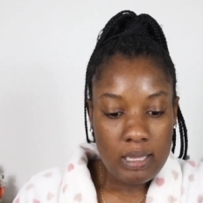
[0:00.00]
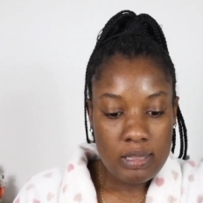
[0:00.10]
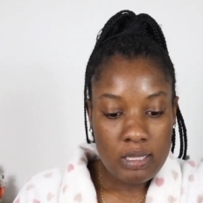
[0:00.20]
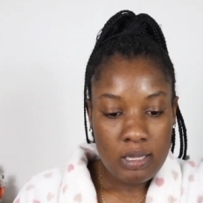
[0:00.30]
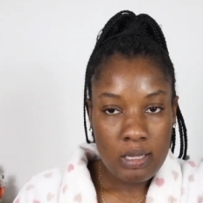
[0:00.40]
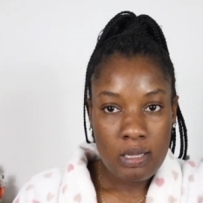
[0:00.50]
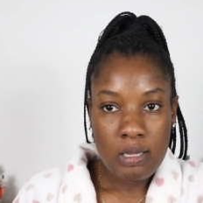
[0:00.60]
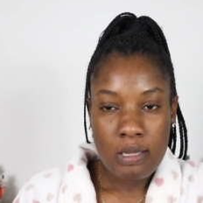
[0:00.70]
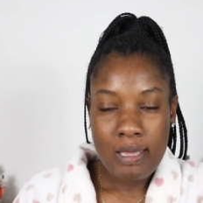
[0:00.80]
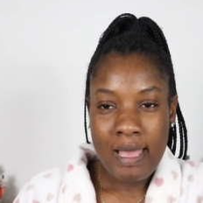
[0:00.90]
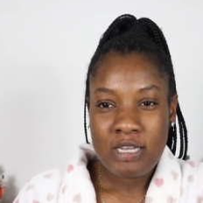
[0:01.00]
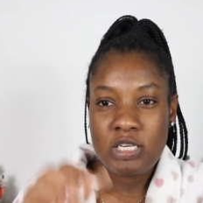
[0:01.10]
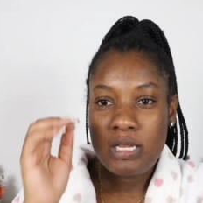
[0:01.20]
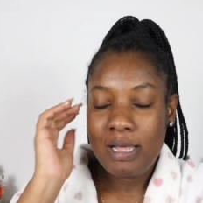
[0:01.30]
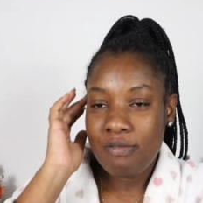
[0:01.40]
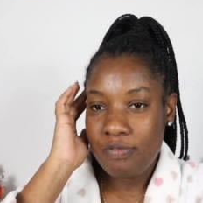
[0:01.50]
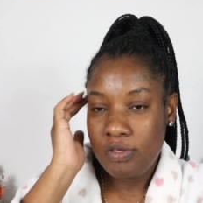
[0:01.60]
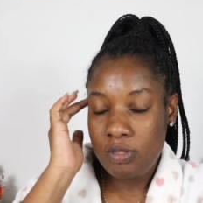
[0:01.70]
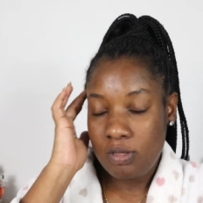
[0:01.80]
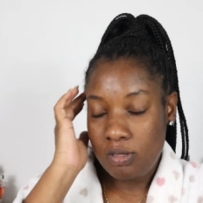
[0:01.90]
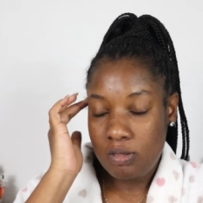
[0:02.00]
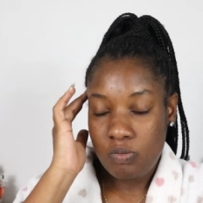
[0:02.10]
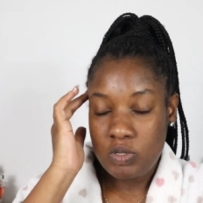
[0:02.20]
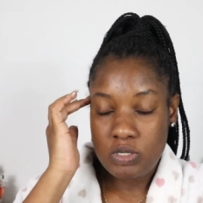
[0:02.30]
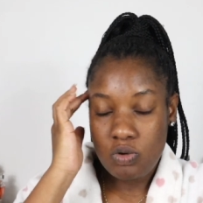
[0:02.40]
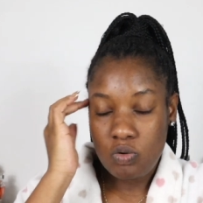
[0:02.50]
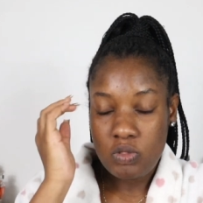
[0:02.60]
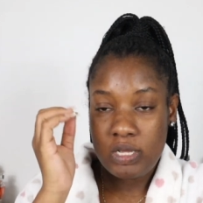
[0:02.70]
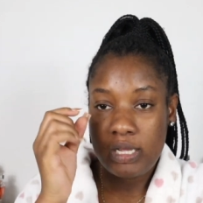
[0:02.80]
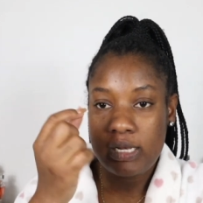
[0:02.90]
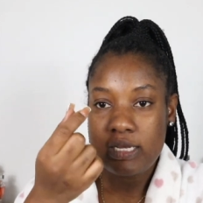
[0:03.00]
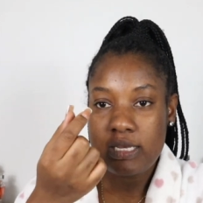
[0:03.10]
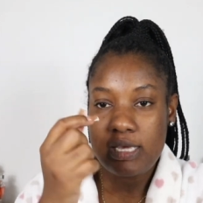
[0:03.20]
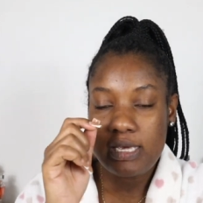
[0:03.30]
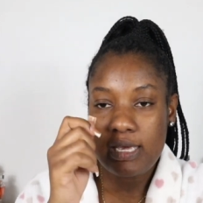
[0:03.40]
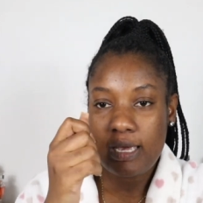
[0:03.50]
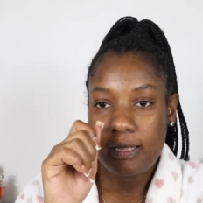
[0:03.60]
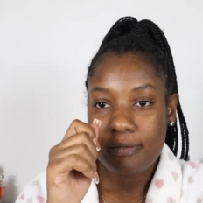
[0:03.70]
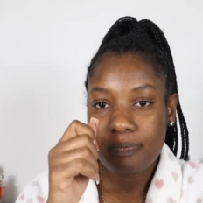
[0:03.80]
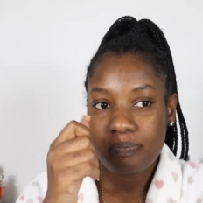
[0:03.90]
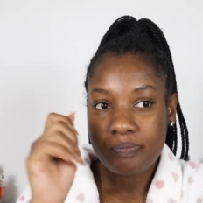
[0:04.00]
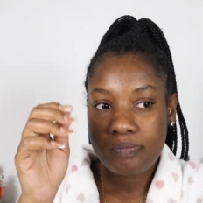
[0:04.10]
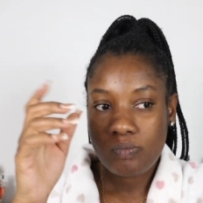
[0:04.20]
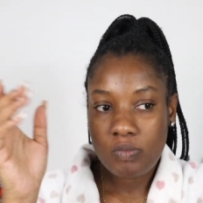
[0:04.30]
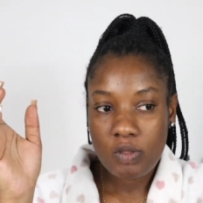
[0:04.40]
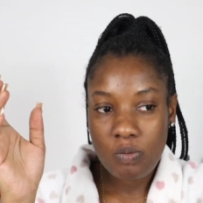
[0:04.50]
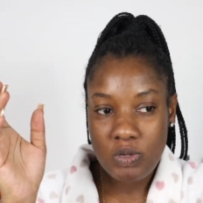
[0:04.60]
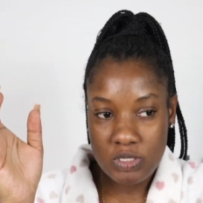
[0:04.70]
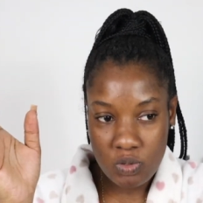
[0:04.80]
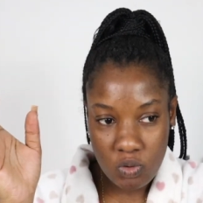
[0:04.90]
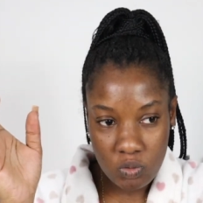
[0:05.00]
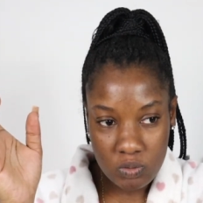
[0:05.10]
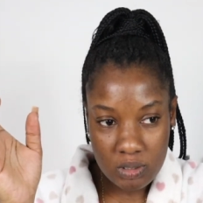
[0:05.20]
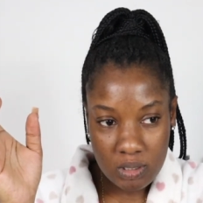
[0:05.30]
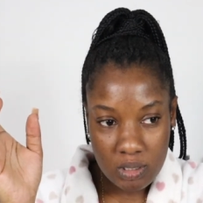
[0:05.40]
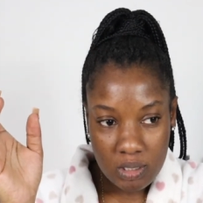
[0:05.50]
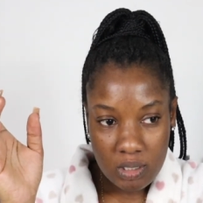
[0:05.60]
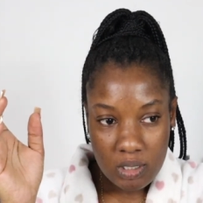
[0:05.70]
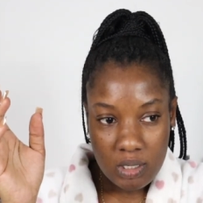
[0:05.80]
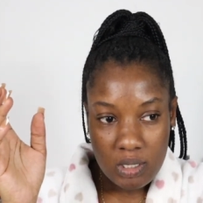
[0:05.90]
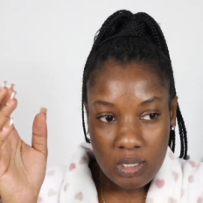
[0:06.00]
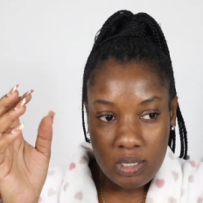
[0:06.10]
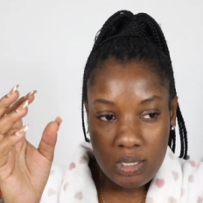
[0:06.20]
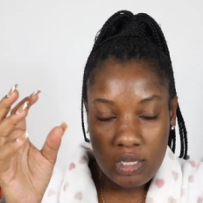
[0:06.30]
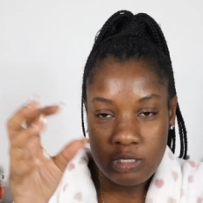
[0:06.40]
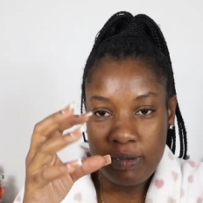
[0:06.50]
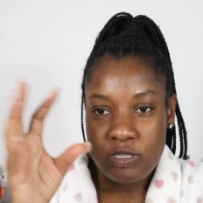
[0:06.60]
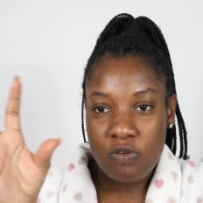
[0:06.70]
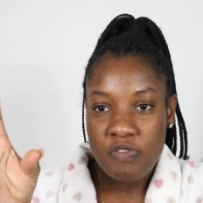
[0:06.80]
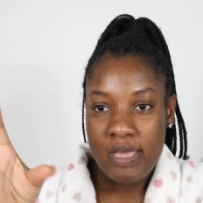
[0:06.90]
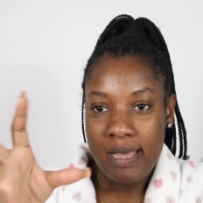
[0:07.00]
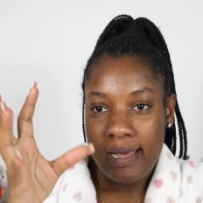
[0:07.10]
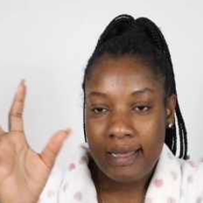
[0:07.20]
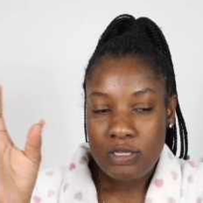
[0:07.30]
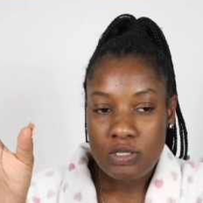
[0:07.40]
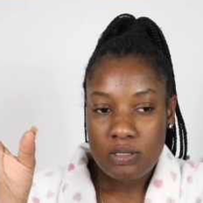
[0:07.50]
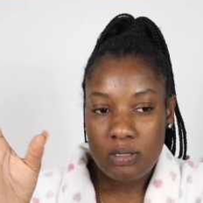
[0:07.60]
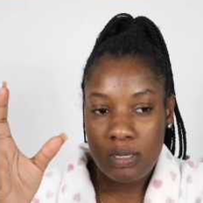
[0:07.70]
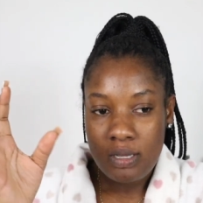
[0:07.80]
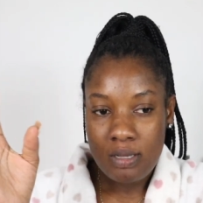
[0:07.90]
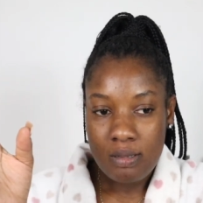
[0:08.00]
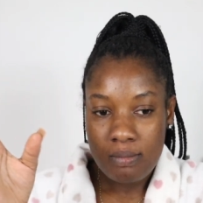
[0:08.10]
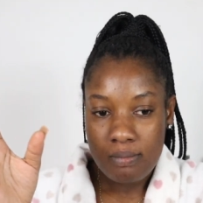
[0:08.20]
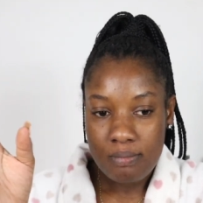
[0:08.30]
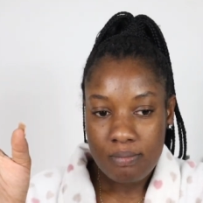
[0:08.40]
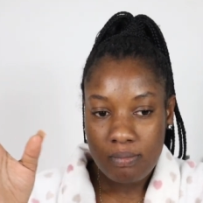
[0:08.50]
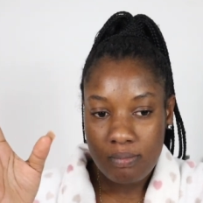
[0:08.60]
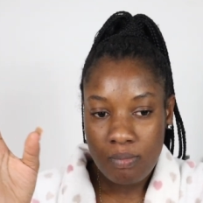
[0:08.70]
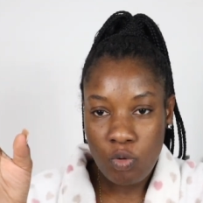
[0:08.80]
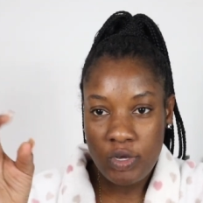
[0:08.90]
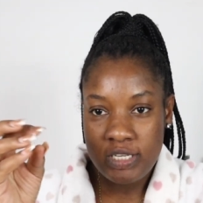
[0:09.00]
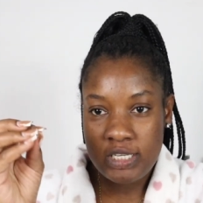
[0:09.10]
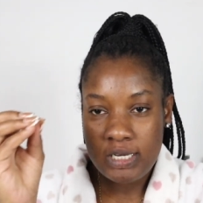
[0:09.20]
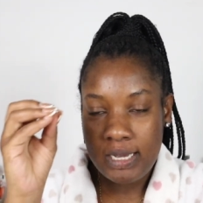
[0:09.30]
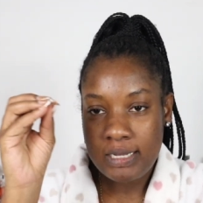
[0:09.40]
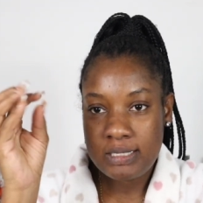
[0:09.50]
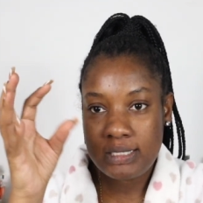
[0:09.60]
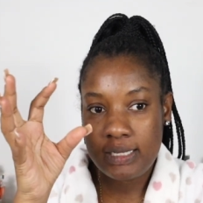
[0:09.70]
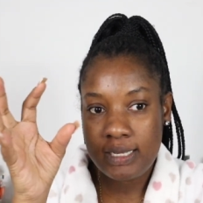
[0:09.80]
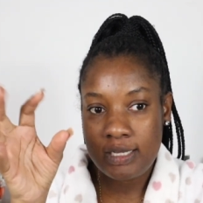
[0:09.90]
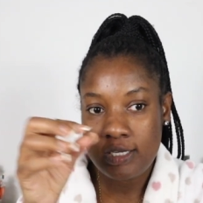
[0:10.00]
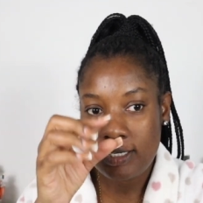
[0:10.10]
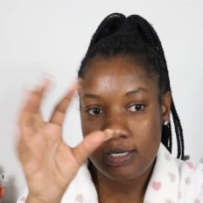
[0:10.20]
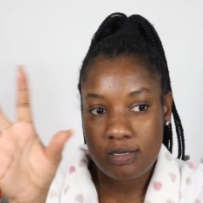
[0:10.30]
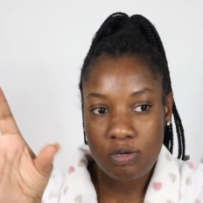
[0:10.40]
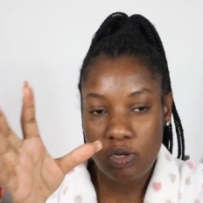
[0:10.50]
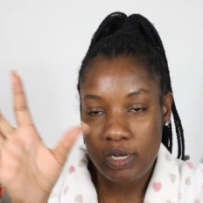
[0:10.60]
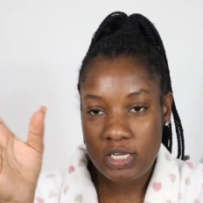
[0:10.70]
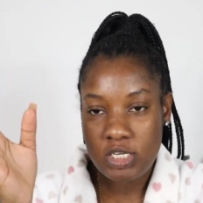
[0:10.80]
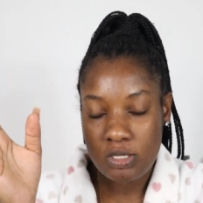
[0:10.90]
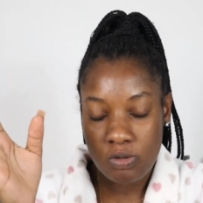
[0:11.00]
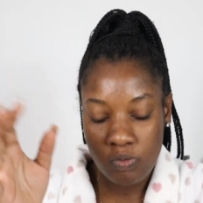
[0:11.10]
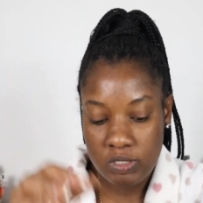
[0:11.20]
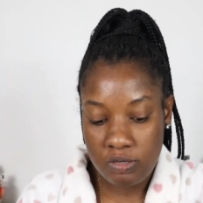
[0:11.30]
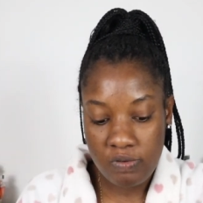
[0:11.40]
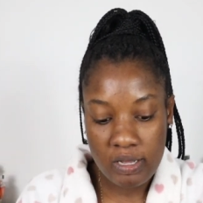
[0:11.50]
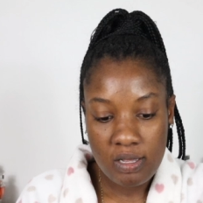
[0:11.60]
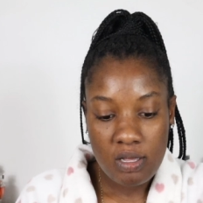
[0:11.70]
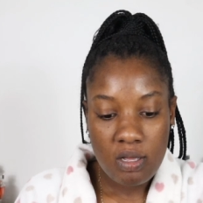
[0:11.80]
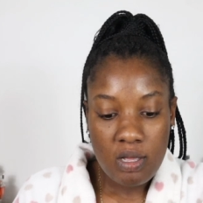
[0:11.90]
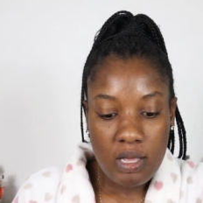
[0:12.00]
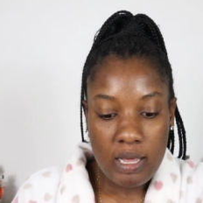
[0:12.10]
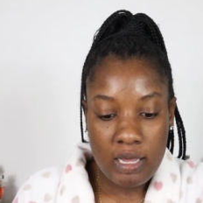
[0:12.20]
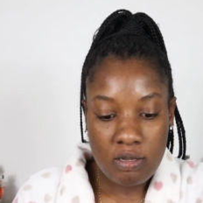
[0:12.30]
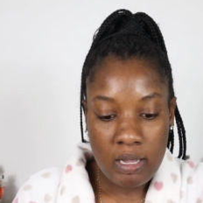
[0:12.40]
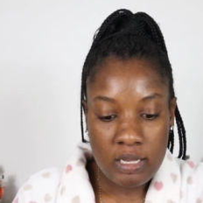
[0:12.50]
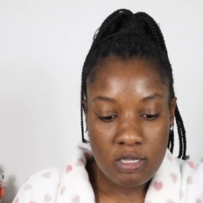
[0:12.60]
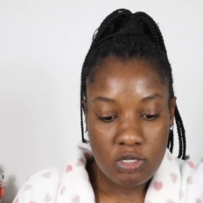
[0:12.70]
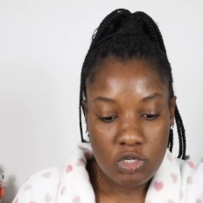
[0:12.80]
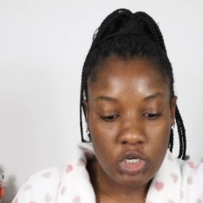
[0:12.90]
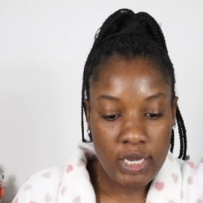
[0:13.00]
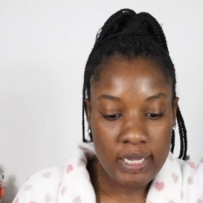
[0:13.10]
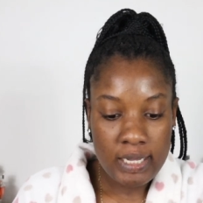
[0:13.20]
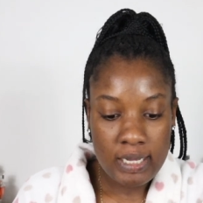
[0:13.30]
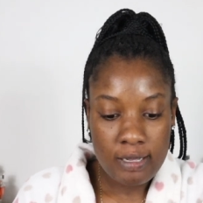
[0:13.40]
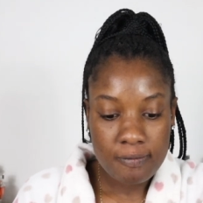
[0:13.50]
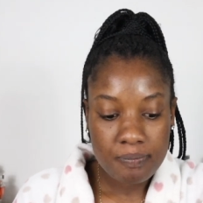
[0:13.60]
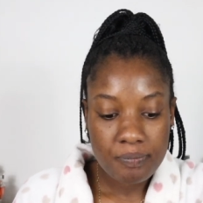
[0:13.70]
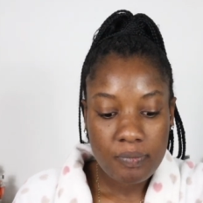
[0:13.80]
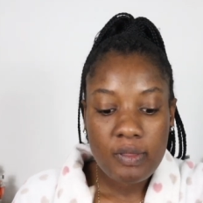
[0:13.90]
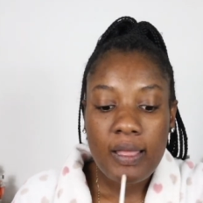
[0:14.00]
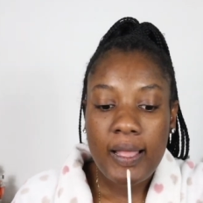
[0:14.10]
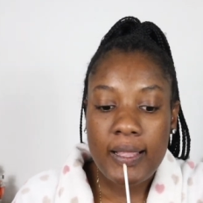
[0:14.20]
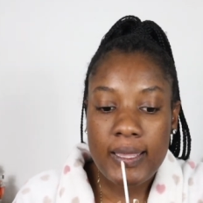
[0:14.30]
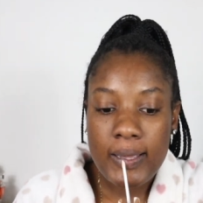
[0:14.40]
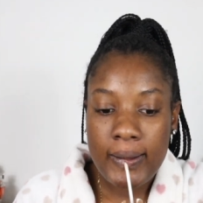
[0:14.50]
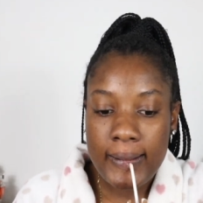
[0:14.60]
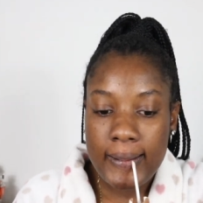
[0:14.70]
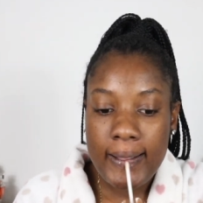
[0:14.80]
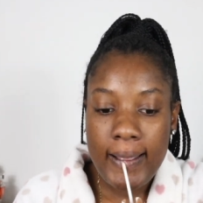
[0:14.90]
I actually love the, what's it called, the Clinique, what's it called, it's part of their moisture surge collection or whatever. I need to try and get a new one.